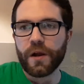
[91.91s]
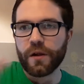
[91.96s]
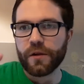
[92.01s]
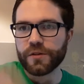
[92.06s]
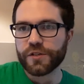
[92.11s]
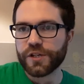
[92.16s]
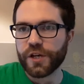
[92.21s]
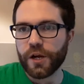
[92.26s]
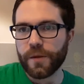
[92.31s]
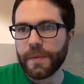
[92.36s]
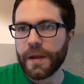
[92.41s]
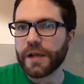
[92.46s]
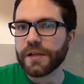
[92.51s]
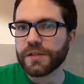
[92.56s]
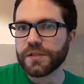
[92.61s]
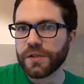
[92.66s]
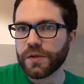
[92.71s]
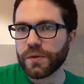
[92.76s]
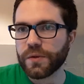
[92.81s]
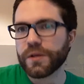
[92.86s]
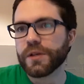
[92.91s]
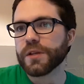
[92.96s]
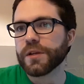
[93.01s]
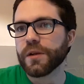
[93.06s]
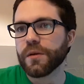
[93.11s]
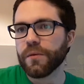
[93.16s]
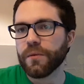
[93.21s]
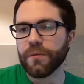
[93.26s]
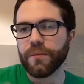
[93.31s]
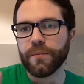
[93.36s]
I'll share my screen,
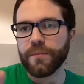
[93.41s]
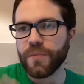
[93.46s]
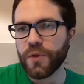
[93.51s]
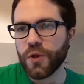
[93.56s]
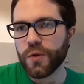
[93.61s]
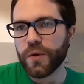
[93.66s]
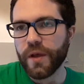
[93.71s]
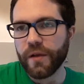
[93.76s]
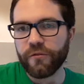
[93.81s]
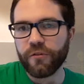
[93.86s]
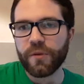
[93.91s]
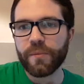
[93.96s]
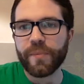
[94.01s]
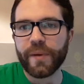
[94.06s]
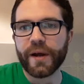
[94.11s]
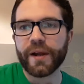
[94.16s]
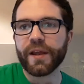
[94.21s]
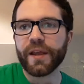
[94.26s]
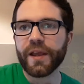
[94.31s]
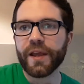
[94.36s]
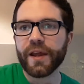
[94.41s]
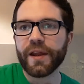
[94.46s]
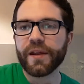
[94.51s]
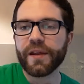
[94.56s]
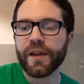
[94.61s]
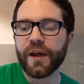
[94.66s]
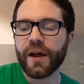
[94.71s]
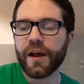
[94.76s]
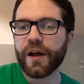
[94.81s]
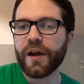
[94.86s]
I'll mute everybody,
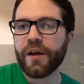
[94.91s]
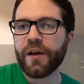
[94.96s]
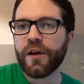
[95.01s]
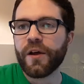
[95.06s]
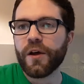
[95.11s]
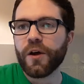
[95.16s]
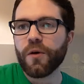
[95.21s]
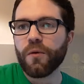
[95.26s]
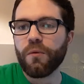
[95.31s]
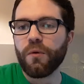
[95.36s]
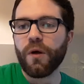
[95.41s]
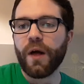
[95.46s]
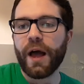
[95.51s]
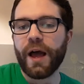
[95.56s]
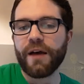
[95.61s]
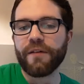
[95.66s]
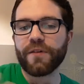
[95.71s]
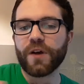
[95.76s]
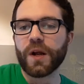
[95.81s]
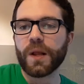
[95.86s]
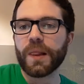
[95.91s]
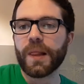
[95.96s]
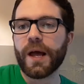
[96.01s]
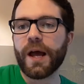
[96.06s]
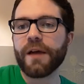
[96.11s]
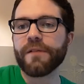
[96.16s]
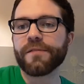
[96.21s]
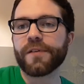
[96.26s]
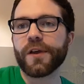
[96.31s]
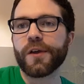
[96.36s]
and we'll have our
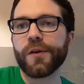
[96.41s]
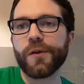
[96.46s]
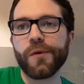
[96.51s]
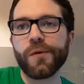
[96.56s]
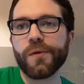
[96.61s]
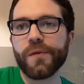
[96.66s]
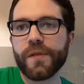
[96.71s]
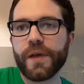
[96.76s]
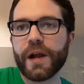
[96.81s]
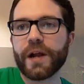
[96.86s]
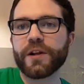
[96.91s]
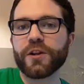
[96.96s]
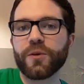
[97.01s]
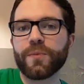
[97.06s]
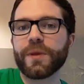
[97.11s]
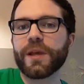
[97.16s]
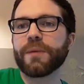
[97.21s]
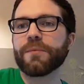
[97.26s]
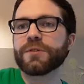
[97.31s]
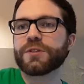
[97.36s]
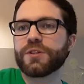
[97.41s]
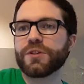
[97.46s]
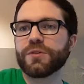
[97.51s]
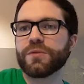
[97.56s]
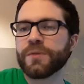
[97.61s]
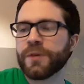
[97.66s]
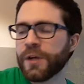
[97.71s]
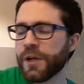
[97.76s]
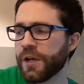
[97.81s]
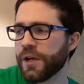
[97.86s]
live Kahoot there, and you'll be able to
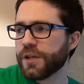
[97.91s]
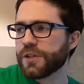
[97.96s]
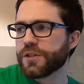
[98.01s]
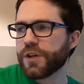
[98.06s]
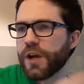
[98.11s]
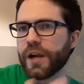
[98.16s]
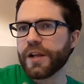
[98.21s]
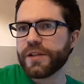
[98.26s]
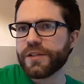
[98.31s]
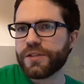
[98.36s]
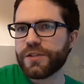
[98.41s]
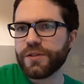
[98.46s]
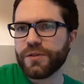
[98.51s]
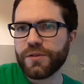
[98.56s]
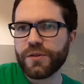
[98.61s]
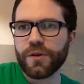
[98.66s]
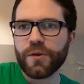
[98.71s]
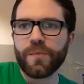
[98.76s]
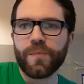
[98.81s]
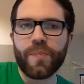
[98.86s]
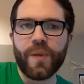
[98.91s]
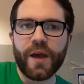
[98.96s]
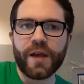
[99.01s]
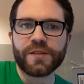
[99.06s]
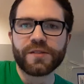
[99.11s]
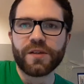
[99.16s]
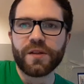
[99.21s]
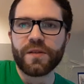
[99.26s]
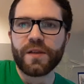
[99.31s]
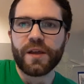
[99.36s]
try to do your
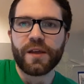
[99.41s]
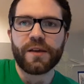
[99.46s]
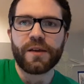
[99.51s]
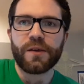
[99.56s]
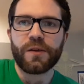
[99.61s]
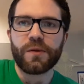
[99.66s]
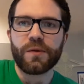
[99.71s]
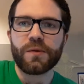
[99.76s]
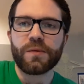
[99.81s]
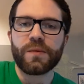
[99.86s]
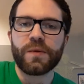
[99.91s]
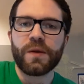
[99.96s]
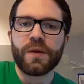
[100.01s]
best on that Kahoot.